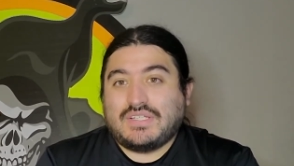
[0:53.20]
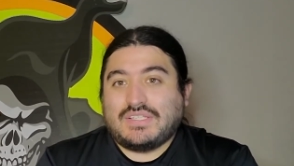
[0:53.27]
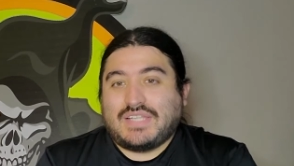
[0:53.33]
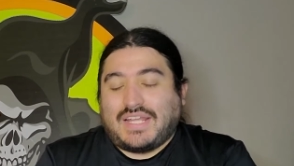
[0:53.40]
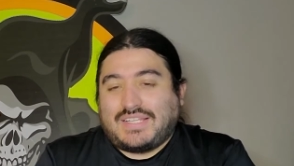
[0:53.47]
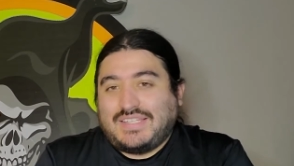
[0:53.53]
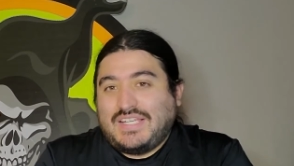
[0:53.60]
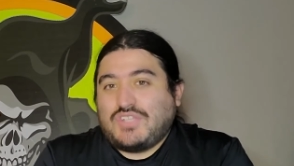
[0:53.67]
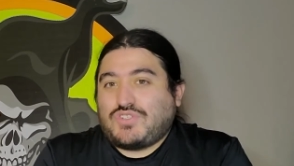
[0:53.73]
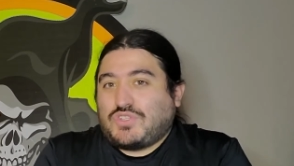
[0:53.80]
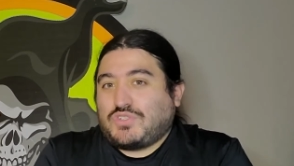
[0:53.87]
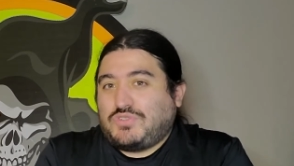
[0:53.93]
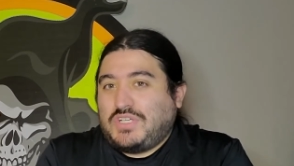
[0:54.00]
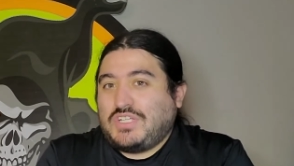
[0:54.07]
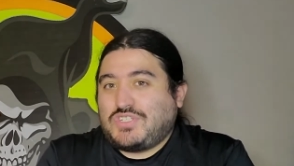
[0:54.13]
like these are
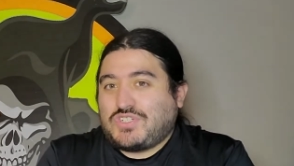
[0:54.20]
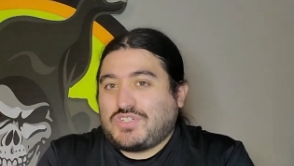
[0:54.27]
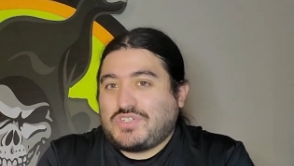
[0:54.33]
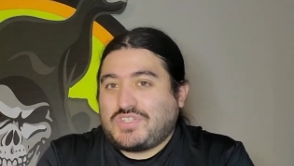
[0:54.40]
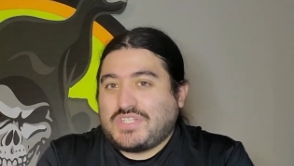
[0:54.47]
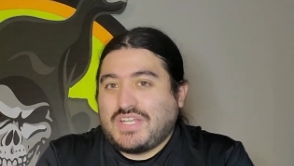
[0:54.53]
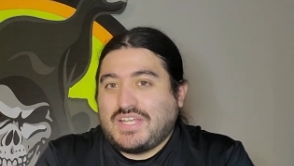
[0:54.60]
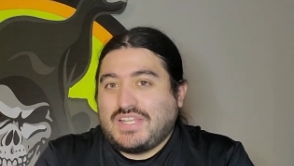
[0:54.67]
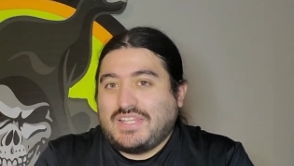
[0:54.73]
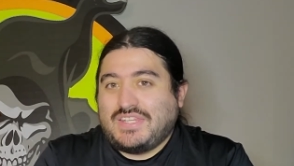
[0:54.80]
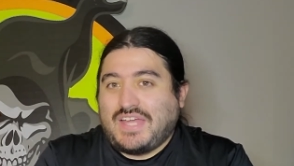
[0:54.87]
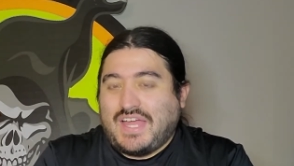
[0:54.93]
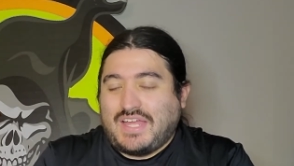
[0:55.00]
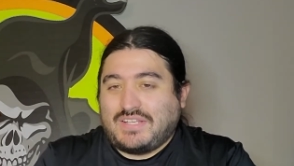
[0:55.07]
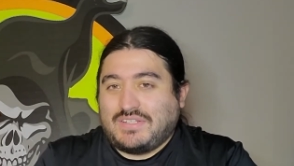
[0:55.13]
the creatures
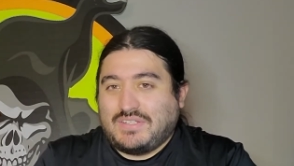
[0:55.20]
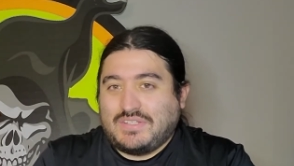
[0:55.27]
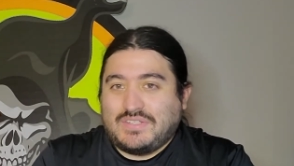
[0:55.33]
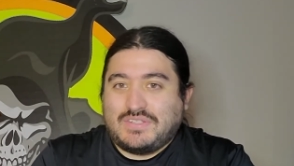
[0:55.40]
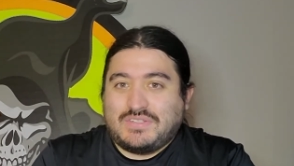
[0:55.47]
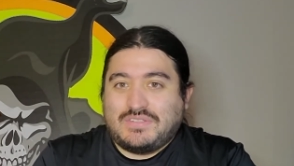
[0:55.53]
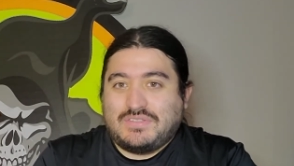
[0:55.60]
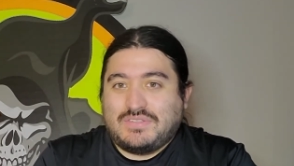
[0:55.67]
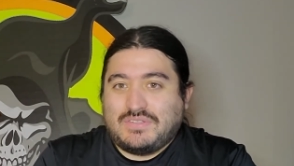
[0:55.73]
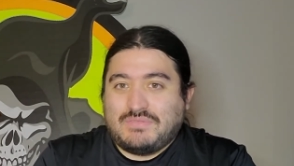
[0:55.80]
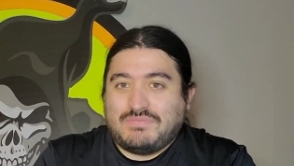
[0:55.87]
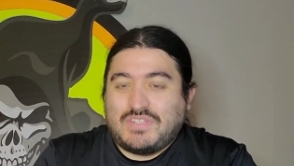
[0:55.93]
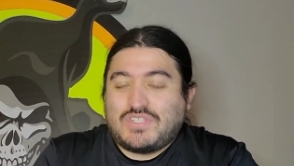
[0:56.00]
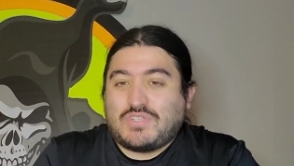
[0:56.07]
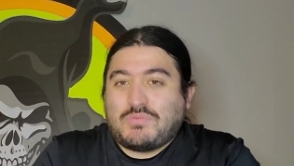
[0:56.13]
that
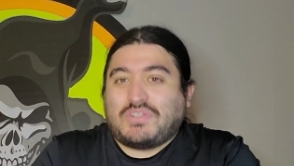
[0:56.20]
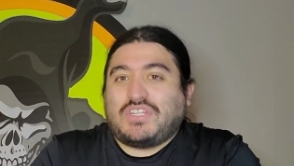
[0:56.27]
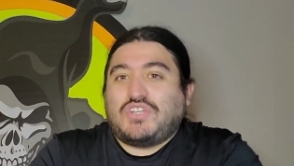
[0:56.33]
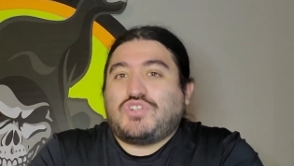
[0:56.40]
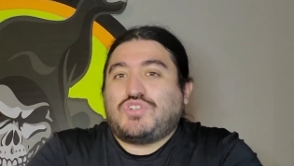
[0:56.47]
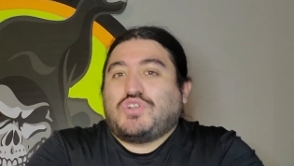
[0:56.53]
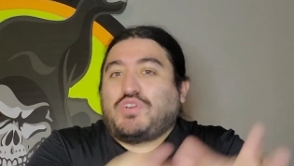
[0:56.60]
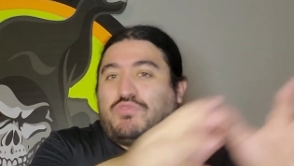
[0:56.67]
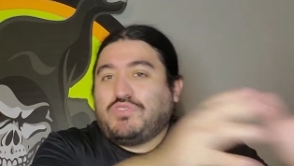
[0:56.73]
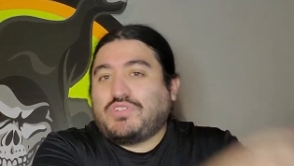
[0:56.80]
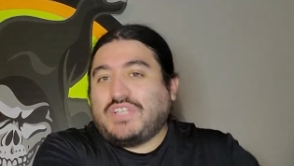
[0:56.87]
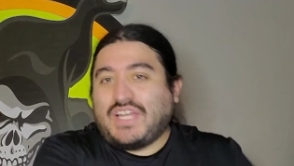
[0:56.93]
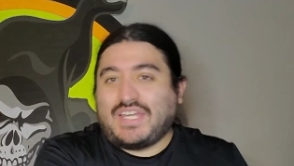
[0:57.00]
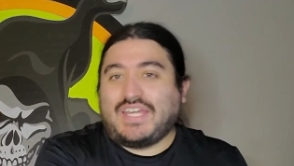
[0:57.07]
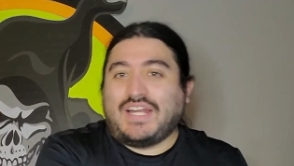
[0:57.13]
this is what they should have
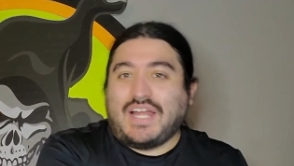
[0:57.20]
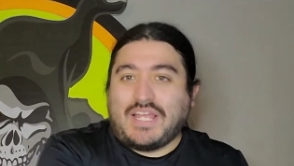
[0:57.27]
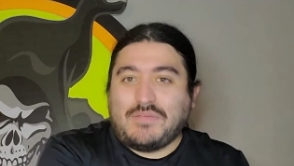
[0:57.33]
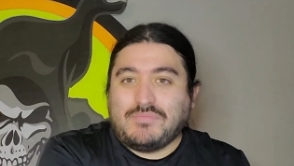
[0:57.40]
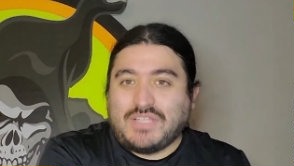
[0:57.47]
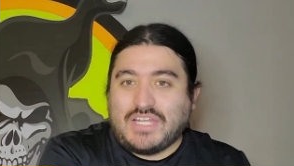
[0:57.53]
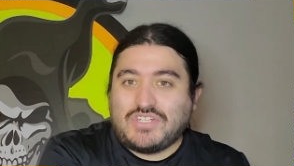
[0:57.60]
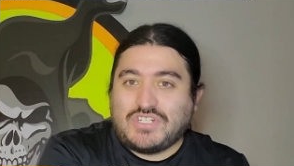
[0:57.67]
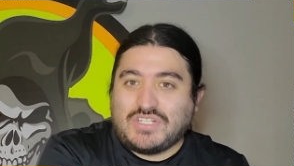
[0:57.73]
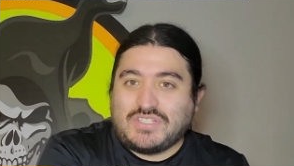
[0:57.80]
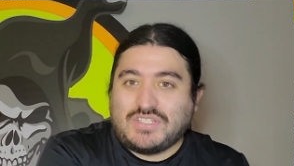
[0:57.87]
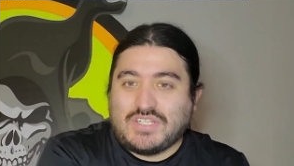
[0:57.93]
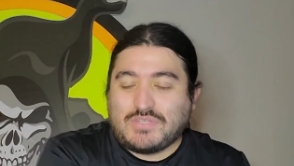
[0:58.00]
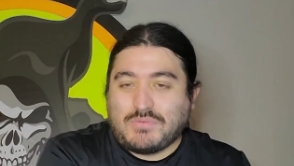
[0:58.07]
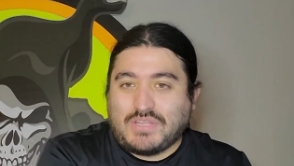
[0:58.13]
looked like in I Am
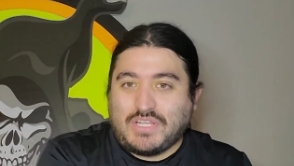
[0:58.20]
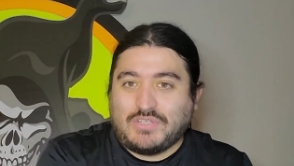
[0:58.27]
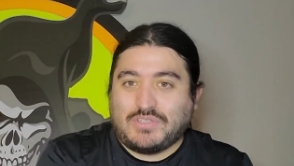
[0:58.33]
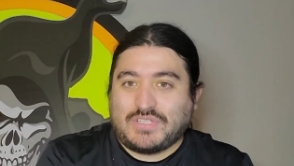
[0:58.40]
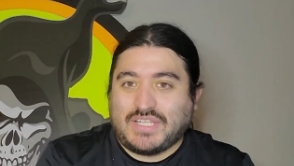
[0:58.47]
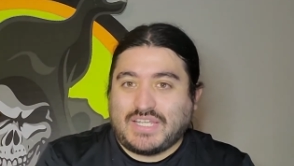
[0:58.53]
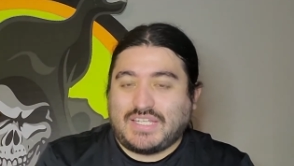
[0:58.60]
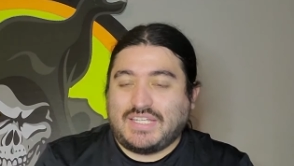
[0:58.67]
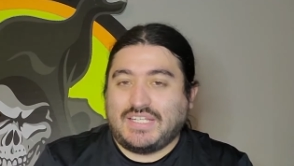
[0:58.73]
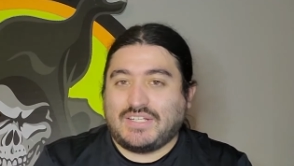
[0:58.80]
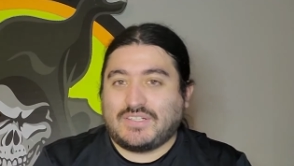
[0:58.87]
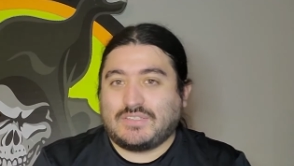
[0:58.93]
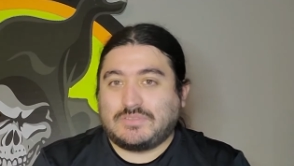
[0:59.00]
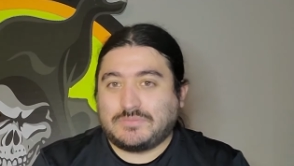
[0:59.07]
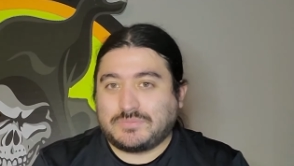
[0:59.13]
Legend is what they look like
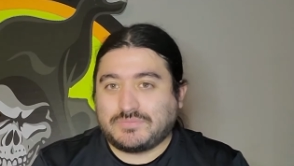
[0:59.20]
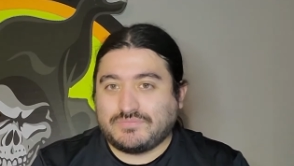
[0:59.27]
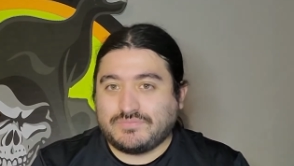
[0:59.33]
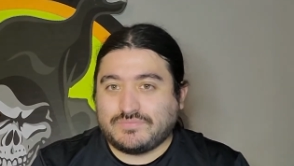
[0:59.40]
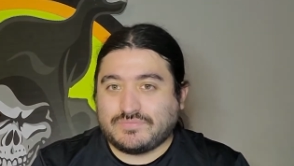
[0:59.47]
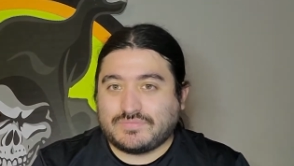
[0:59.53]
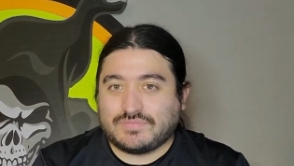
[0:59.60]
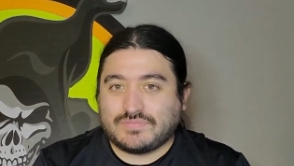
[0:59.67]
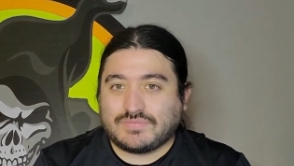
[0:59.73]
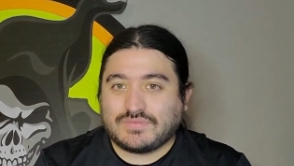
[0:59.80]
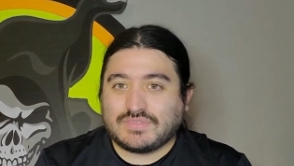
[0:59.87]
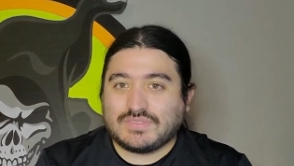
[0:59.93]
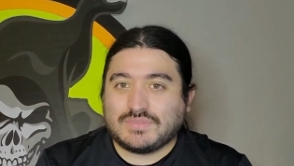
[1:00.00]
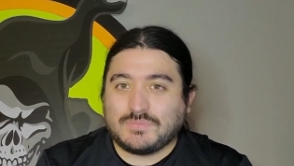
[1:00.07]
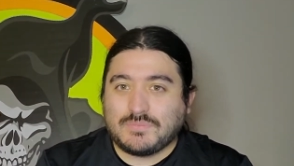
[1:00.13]
here
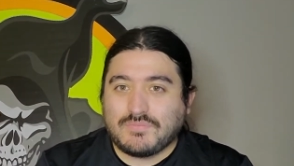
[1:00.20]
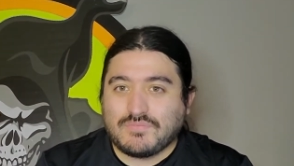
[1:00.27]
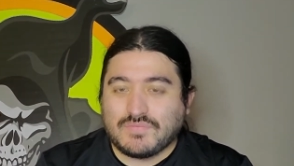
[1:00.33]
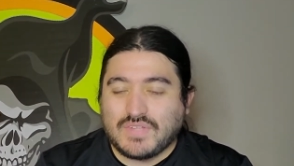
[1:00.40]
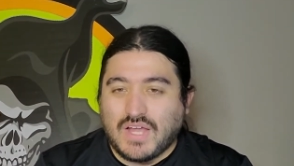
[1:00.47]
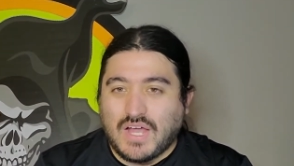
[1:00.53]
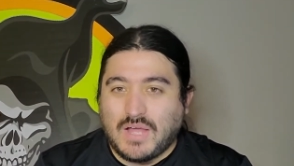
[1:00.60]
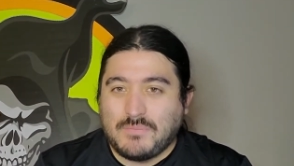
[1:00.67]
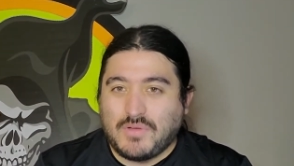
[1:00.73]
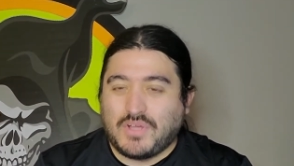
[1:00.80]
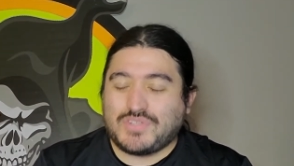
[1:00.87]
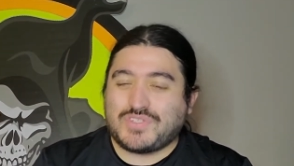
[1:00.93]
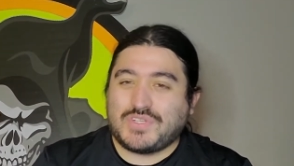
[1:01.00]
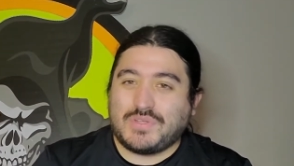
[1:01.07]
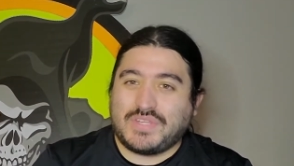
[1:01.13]
um,
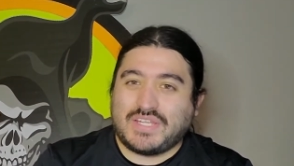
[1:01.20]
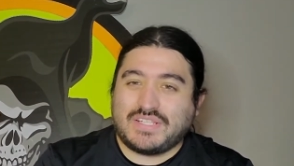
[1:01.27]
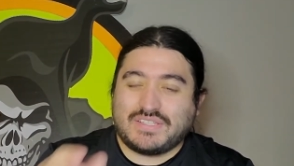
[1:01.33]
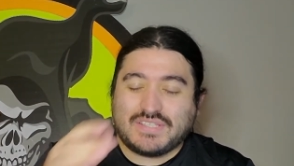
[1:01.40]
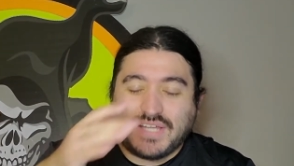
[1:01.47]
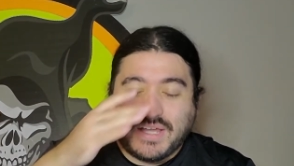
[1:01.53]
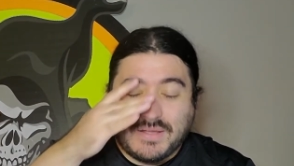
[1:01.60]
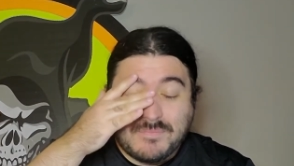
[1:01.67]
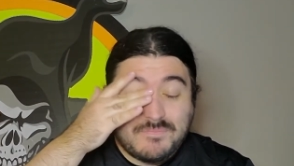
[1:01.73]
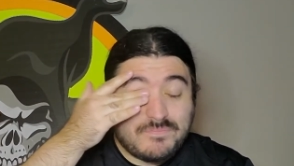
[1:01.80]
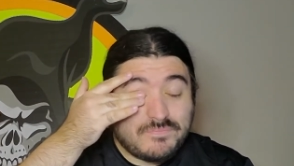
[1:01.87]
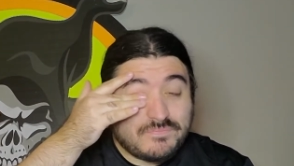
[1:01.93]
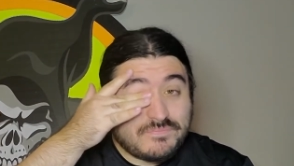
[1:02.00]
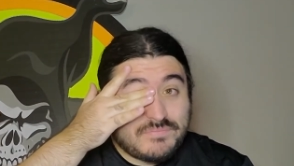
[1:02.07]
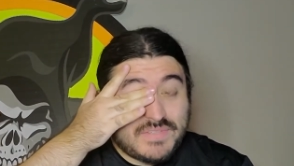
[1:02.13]
also, they
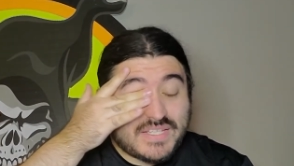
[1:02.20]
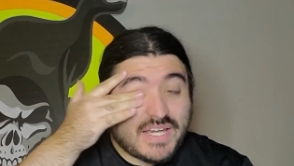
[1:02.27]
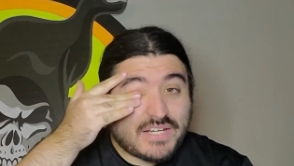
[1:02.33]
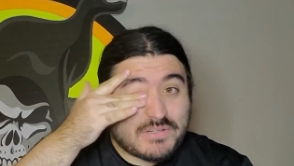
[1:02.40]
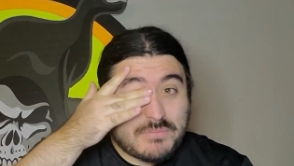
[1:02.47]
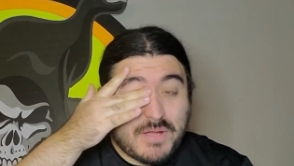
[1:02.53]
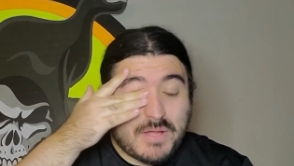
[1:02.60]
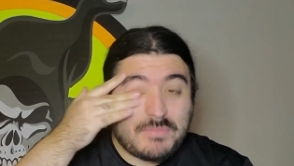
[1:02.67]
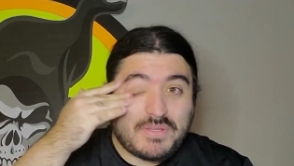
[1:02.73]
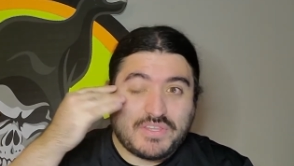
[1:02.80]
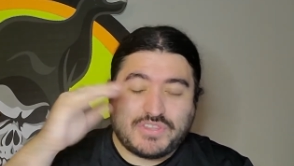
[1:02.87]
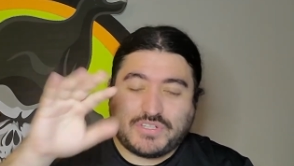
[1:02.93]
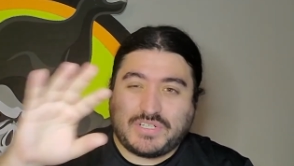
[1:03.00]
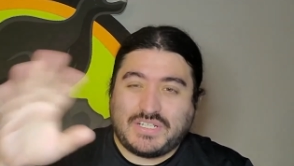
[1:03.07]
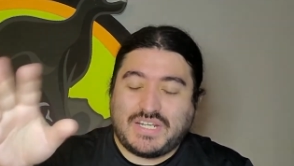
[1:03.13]
um, kind of remind me
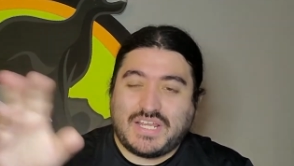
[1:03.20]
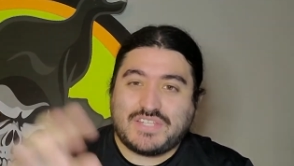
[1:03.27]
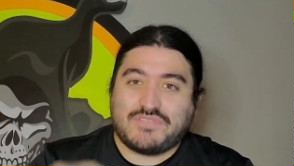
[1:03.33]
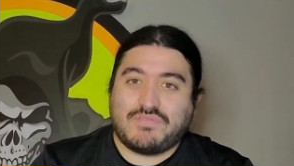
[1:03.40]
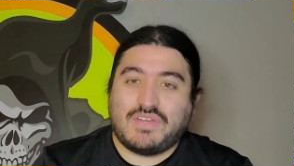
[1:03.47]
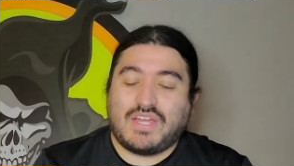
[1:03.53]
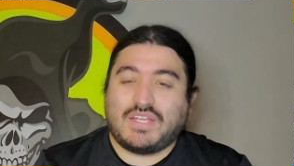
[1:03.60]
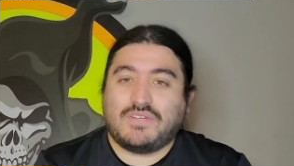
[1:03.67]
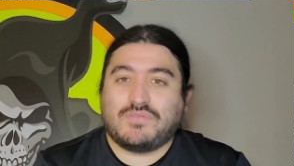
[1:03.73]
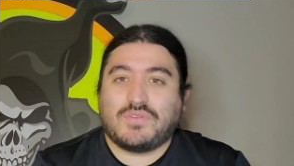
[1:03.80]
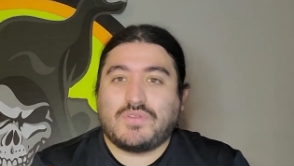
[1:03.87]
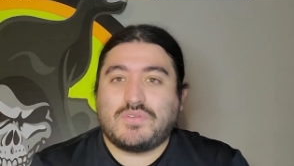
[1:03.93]
of 30 Days of Night for